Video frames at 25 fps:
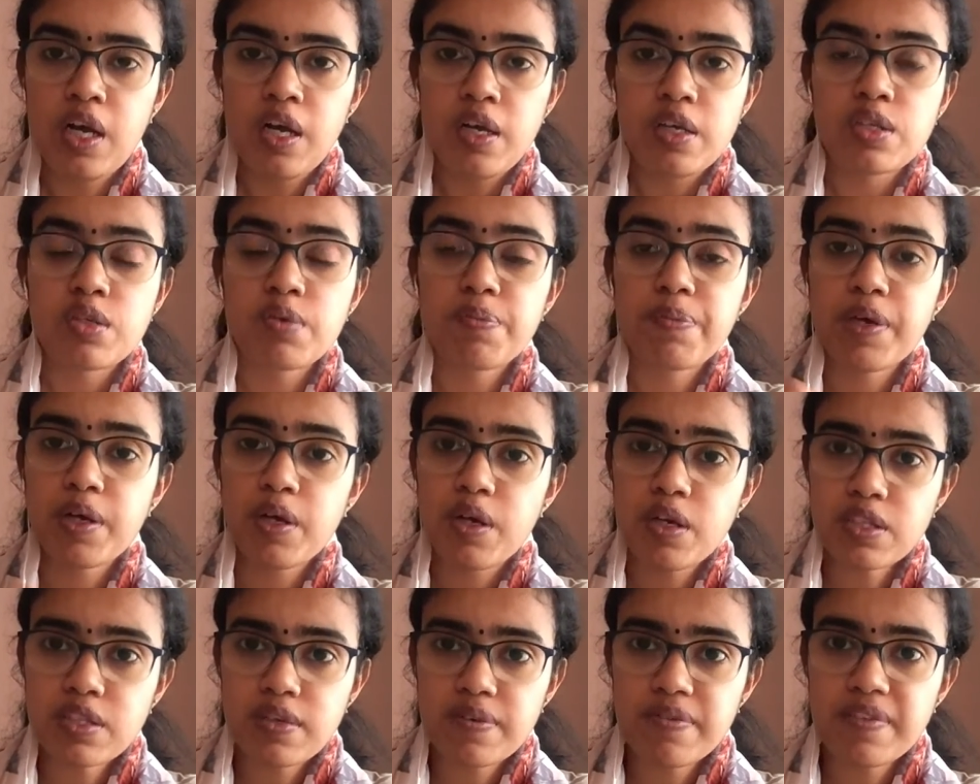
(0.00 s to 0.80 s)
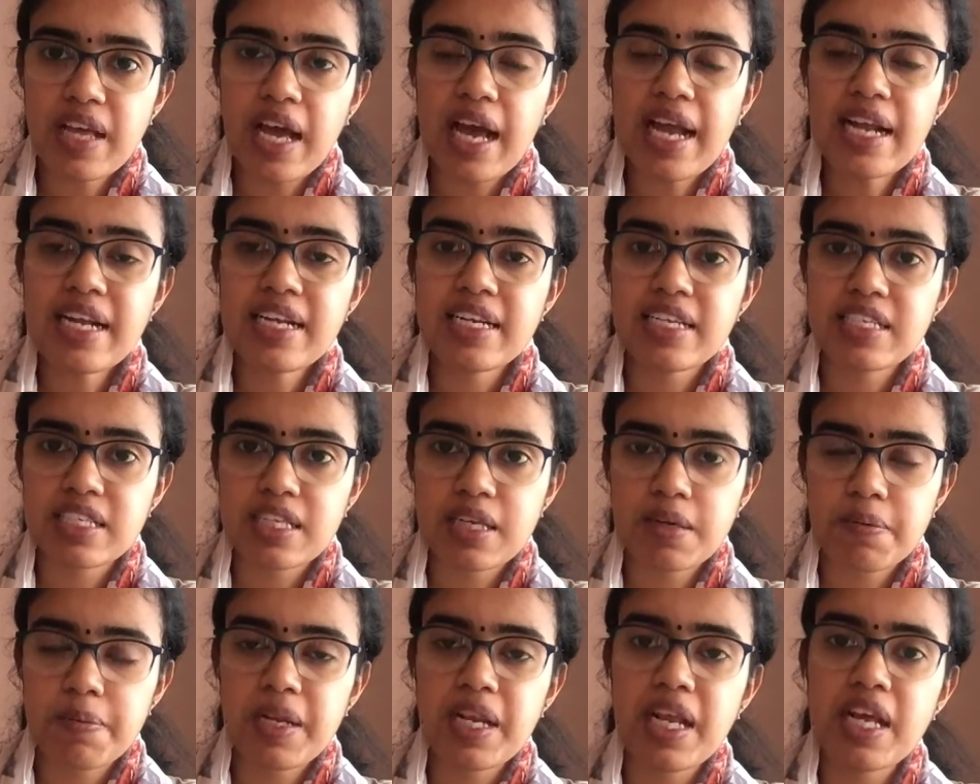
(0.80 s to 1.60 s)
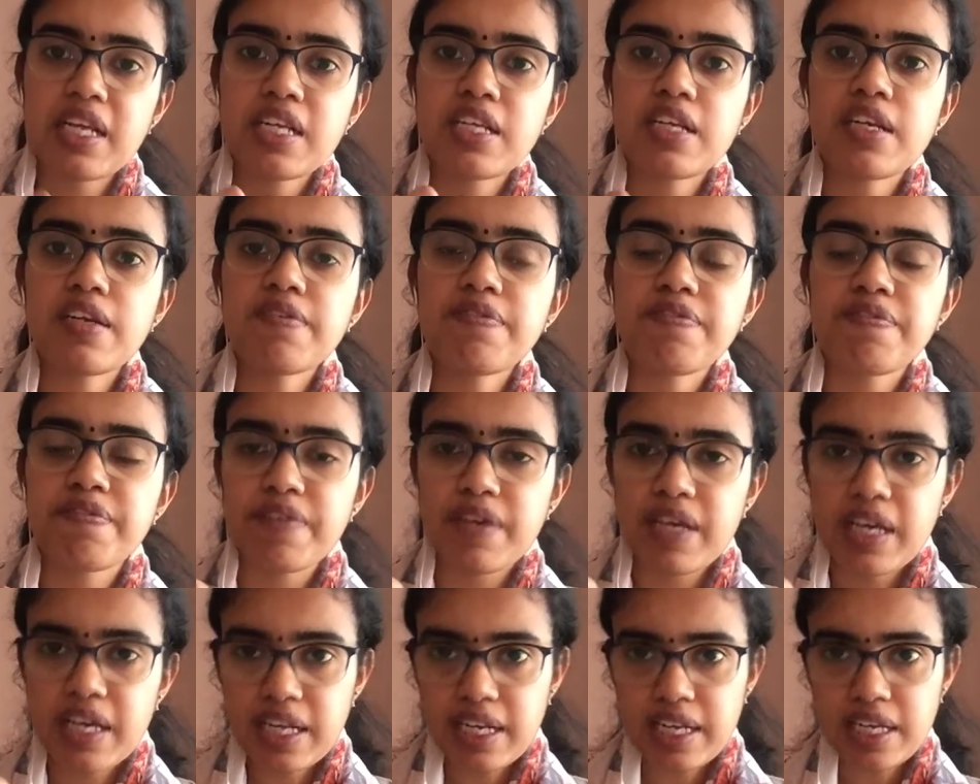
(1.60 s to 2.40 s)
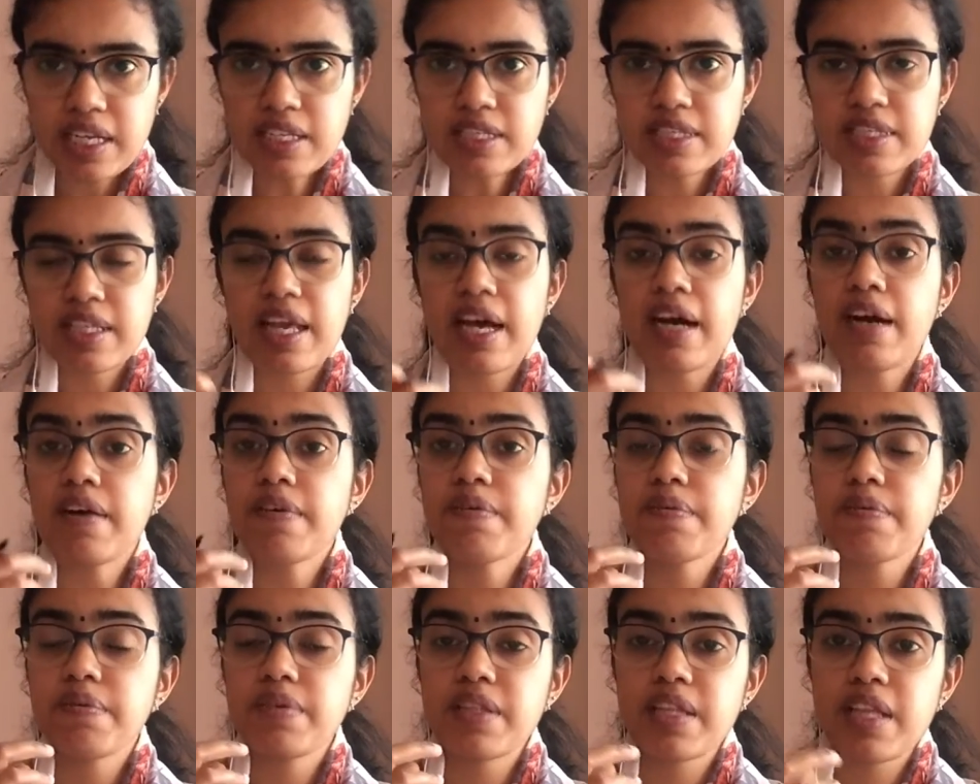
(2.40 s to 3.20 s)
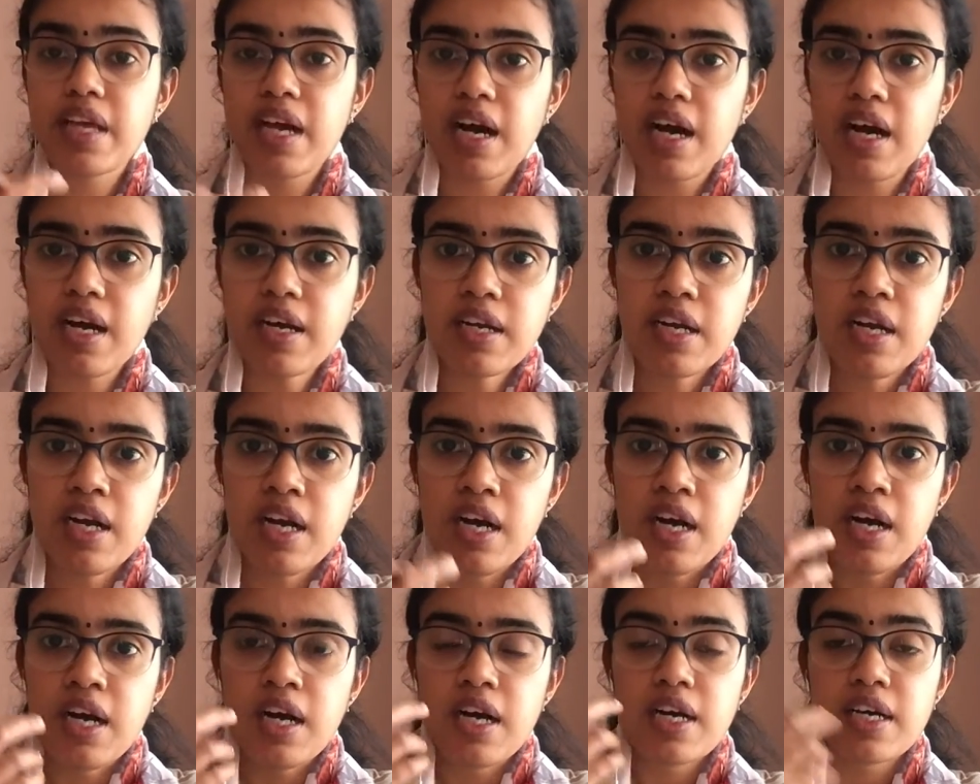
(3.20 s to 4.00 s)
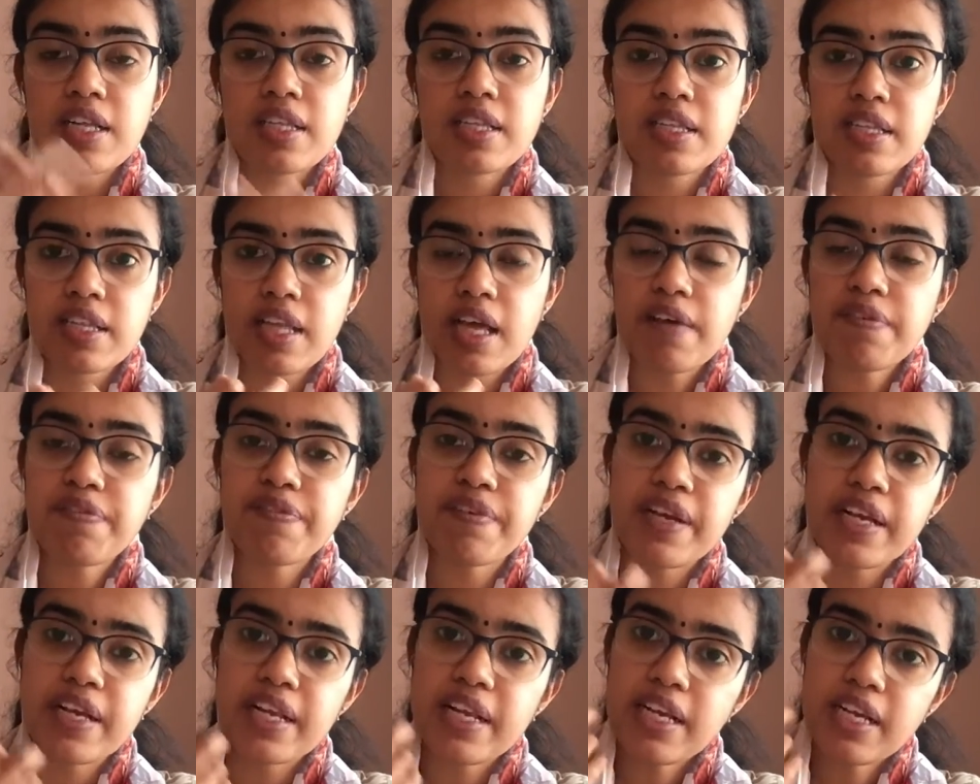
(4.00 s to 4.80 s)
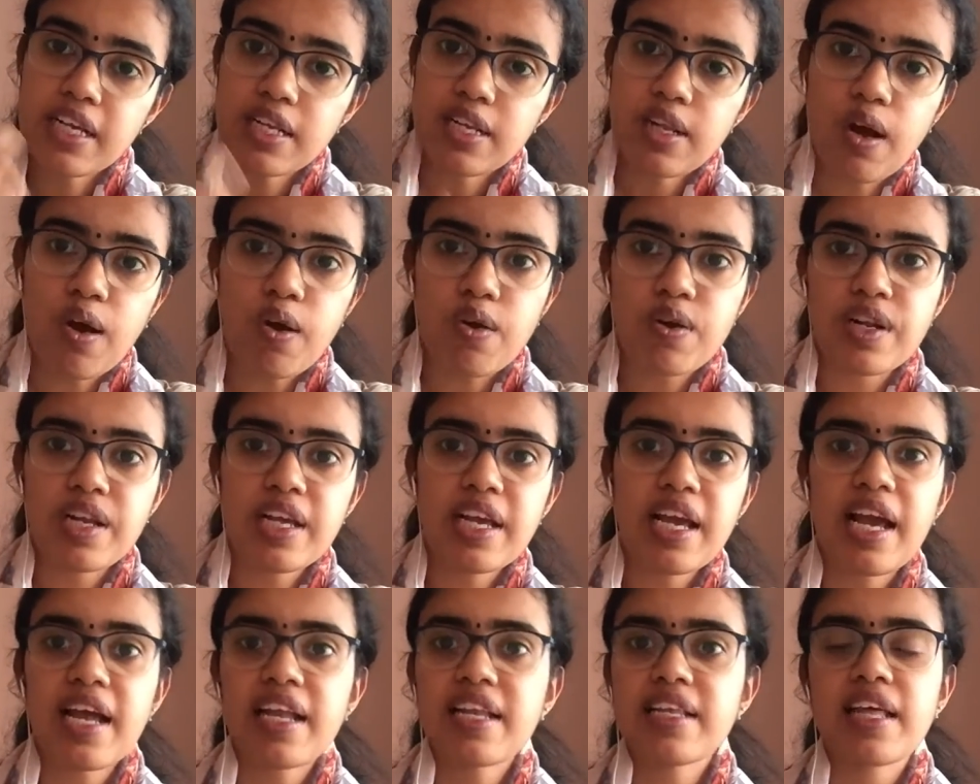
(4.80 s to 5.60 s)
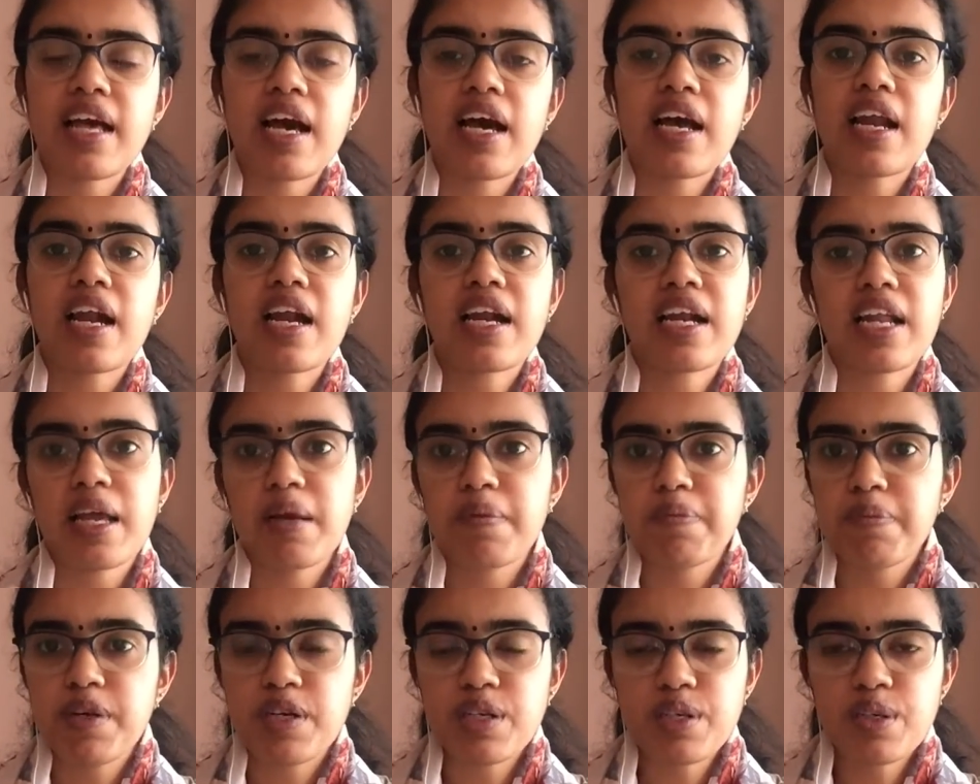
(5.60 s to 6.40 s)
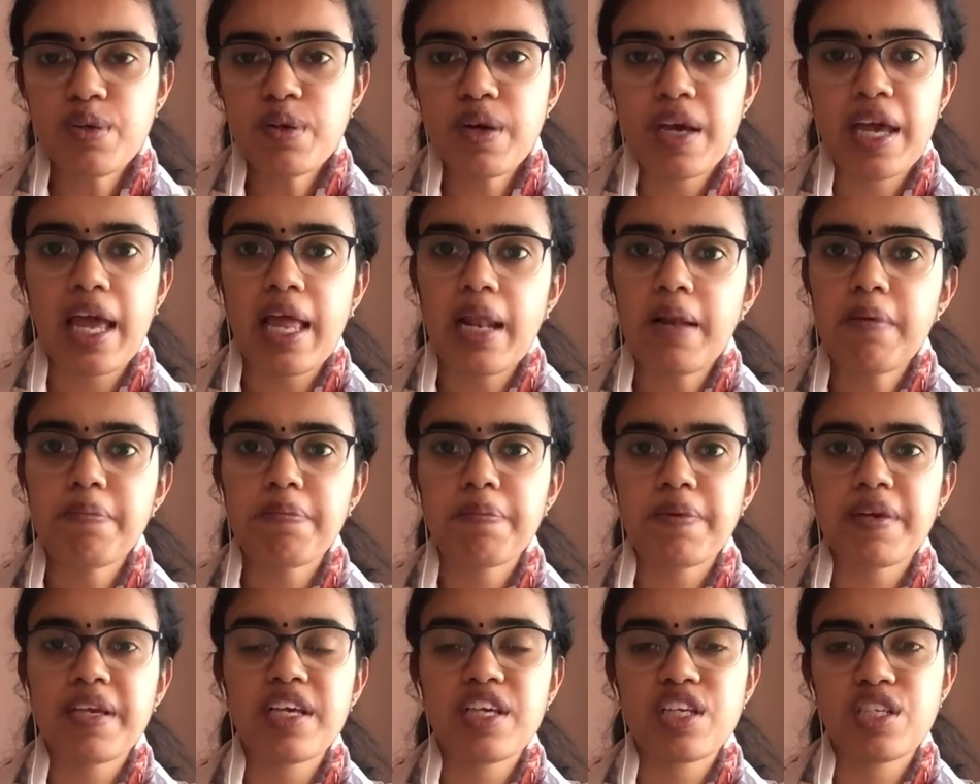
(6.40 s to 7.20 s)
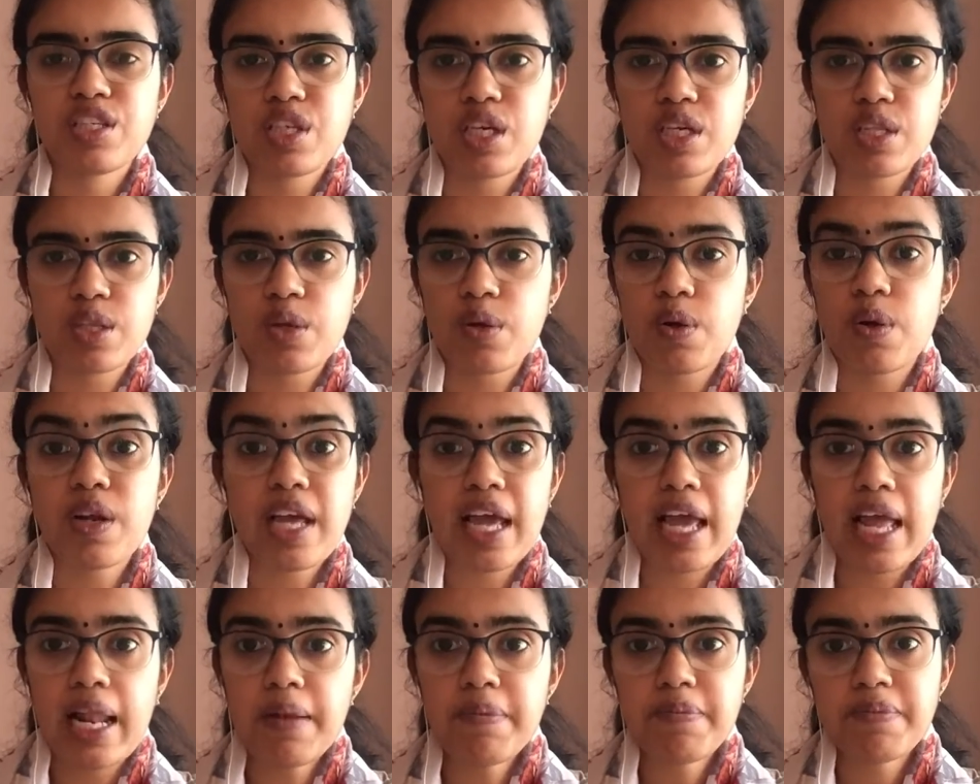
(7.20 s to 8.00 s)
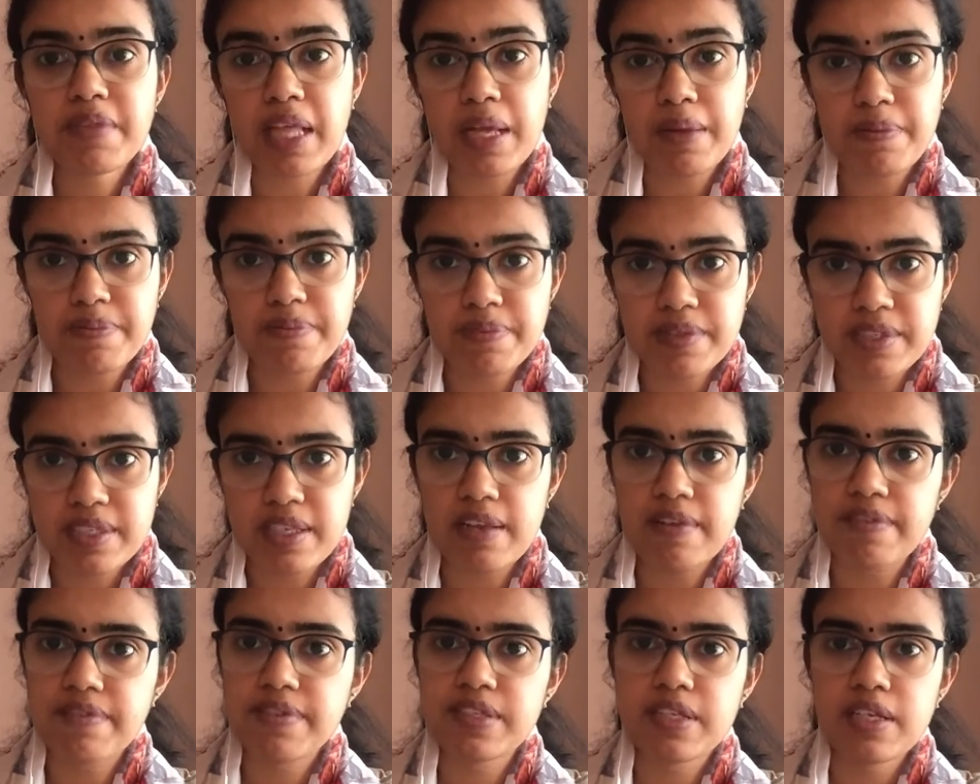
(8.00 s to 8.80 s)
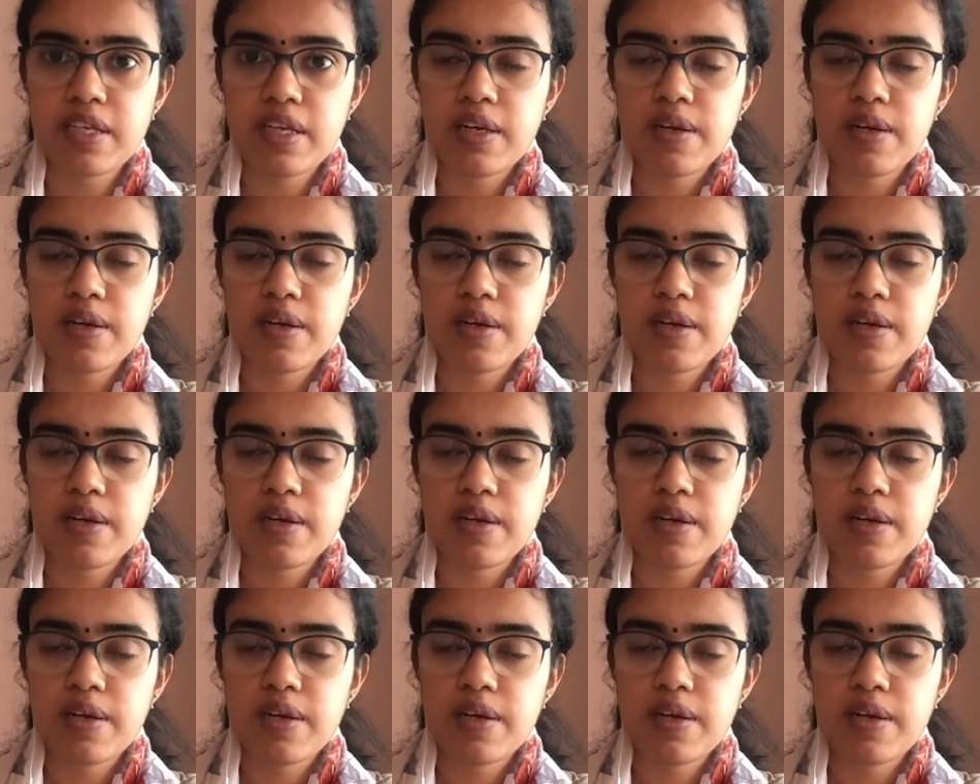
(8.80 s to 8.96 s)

So because of that discriminatory feelings, they are feeling lonely and they are unable to help each other or help themselves.